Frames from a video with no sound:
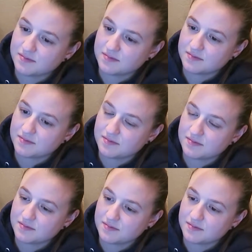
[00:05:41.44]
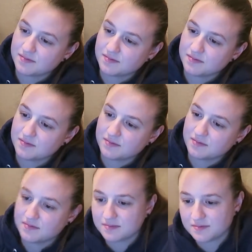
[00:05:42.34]

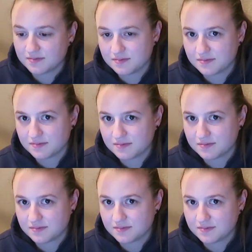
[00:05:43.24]
(no one is talking)